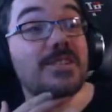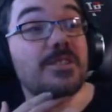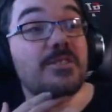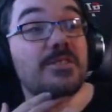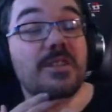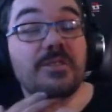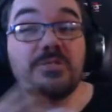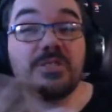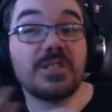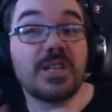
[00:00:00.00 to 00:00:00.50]

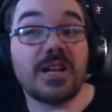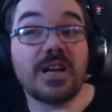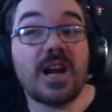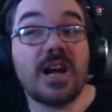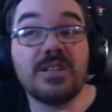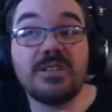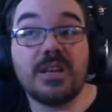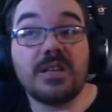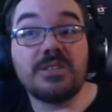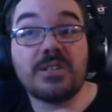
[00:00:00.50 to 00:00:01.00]
They're just like, I
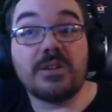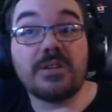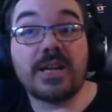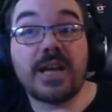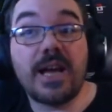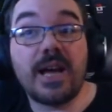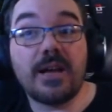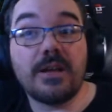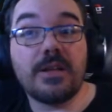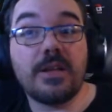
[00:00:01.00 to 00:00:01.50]
don't
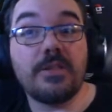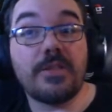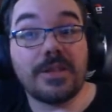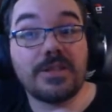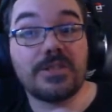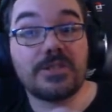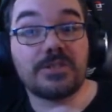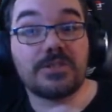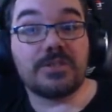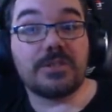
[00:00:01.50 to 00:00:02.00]
care, and they
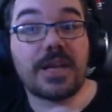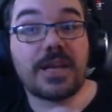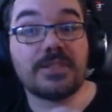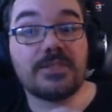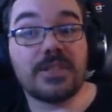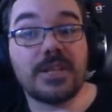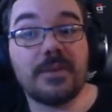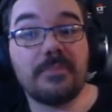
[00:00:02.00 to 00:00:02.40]
just cancel it.